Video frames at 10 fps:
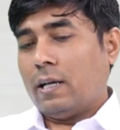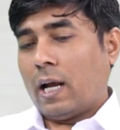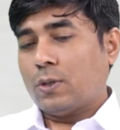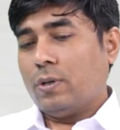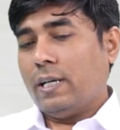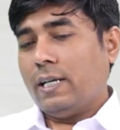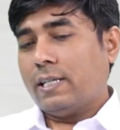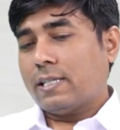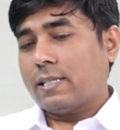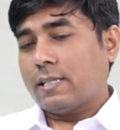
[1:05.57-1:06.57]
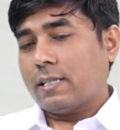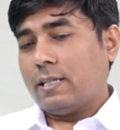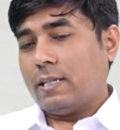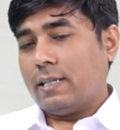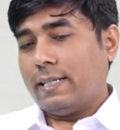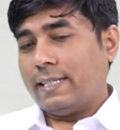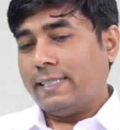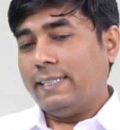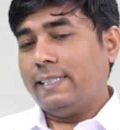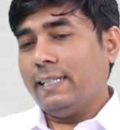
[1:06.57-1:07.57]
Actually, it's
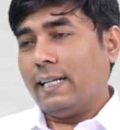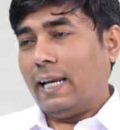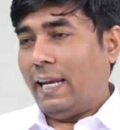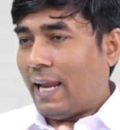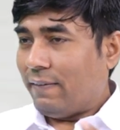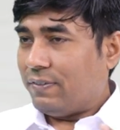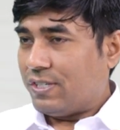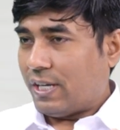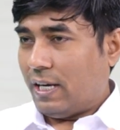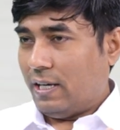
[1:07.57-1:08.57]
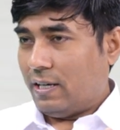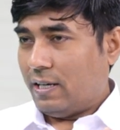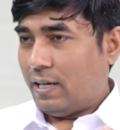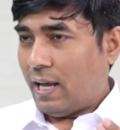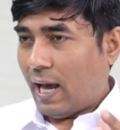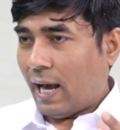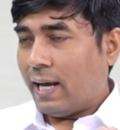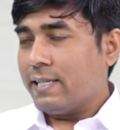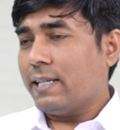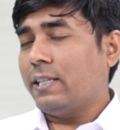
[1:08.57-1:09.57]
treating lifestyle
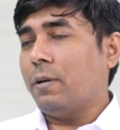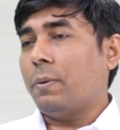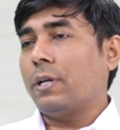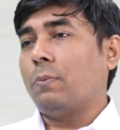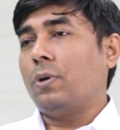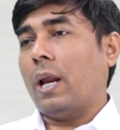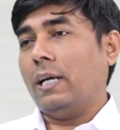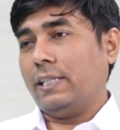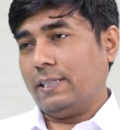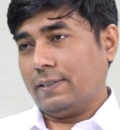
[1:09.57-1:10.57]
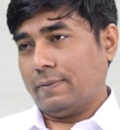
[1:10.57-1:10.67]
as a therapeutic modality.